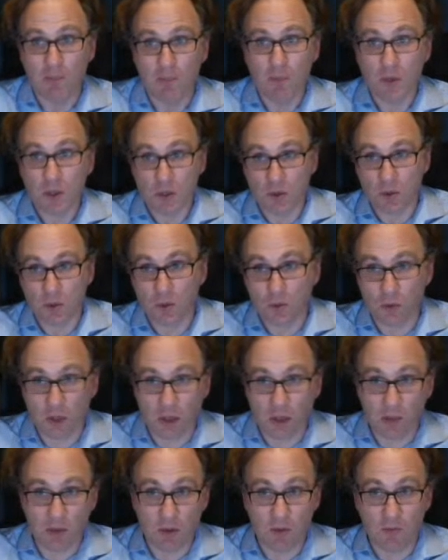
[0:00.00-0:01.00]
So
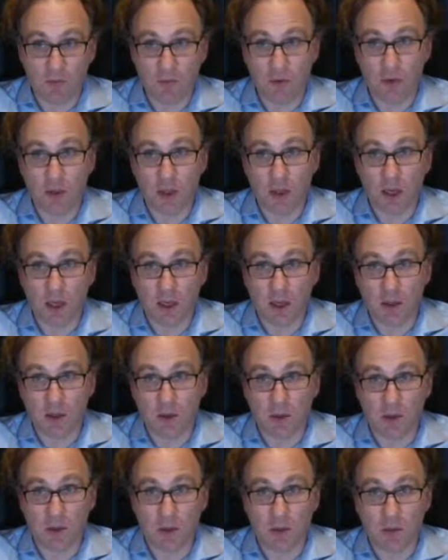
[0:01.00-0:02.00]
2W49
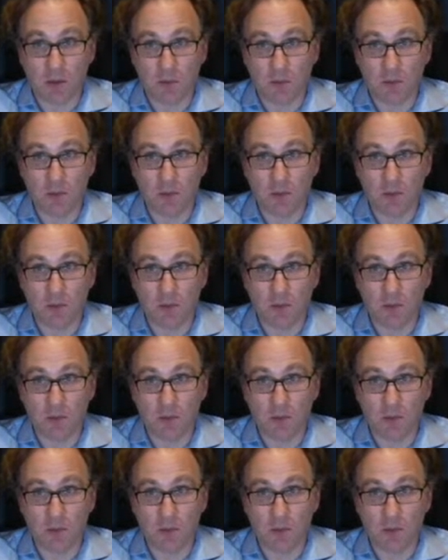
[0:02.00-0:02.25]
or